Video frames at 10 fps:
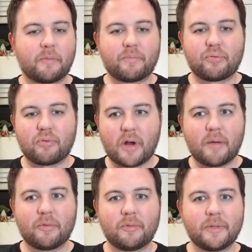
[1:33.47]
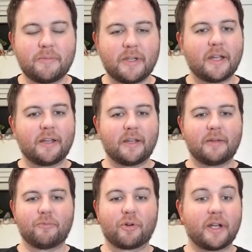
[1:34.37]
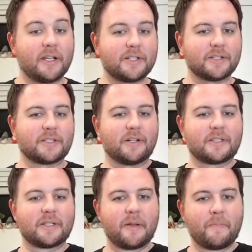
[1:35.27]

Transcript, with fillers: probably be getting more NHL starts